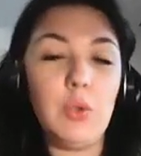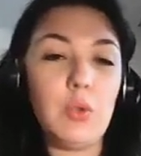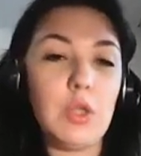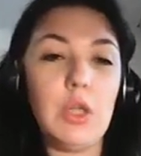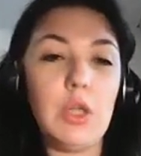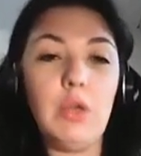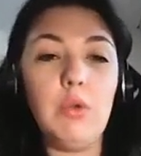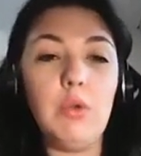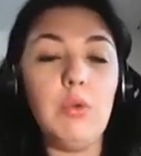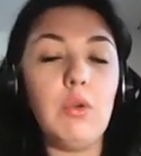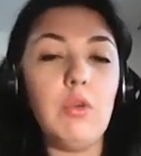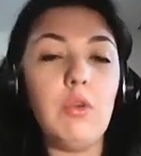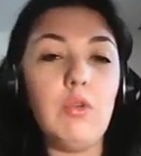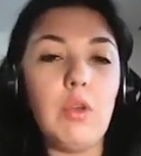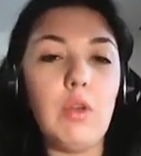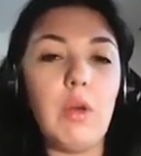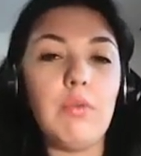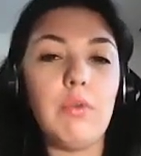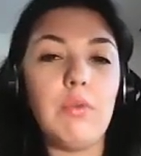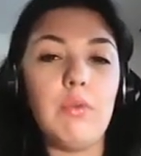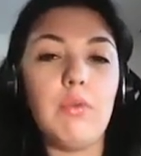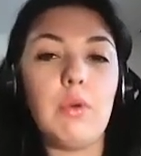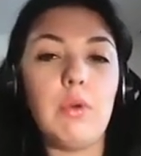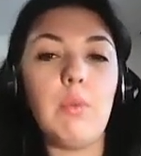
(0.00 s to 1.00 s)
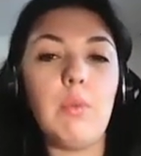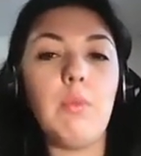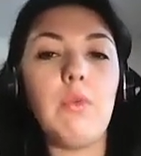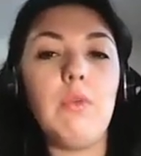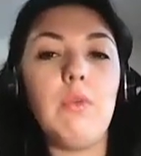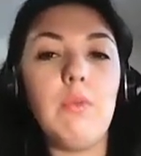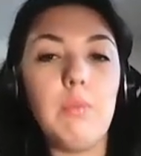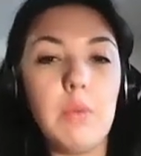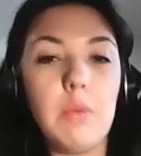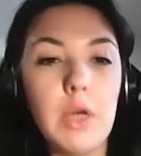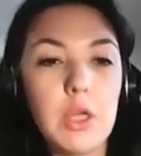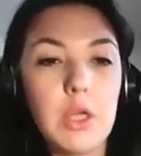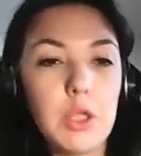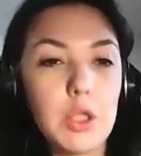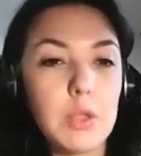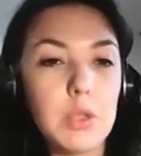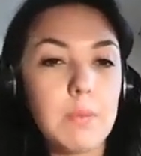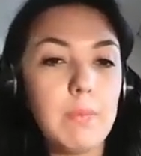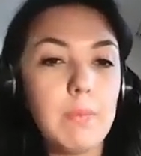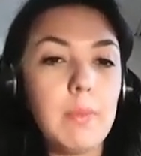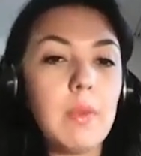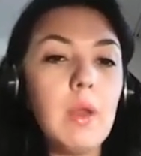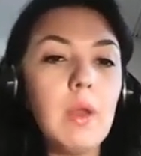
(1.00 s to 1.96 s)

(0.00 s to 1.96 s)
they do not suffer from this much.